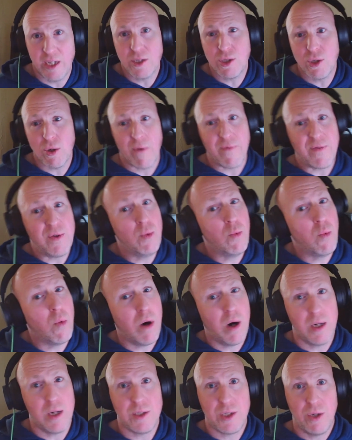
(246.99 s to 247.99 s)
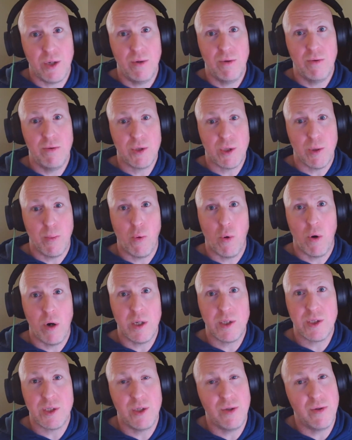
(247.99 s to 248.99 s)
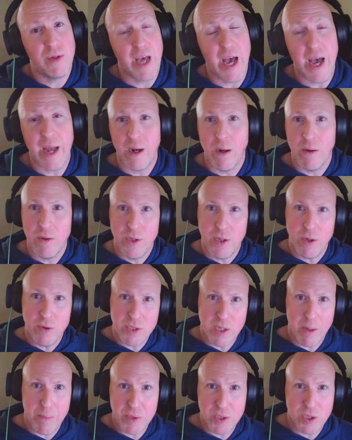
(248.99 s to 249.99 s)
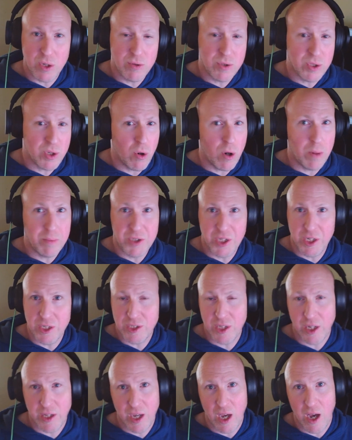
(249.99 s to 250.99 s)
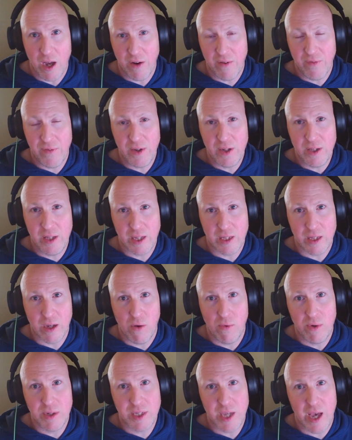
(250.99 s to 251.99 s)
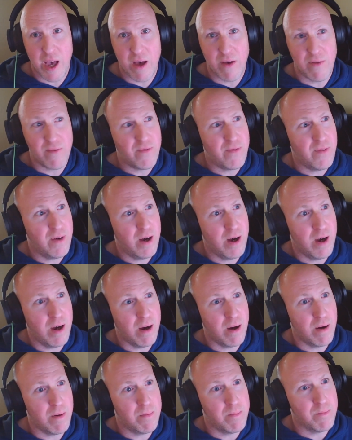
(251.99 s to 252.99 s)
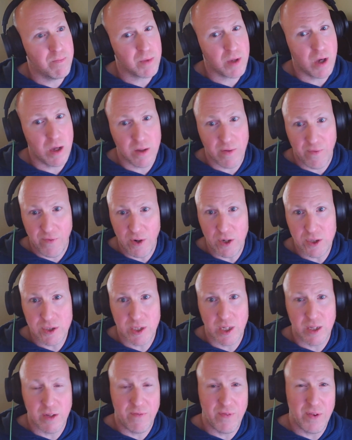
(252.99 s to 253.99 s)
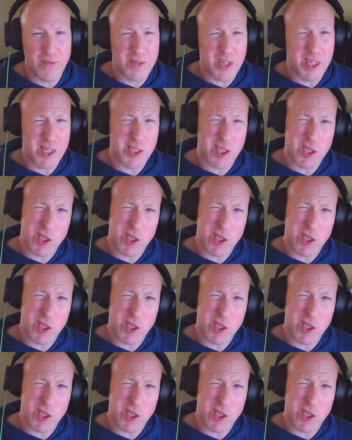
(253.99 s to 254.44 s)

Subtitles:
So if you want to support us, do that. Those episodes go up just on the audio feed like they always have on the 1st and the 15th.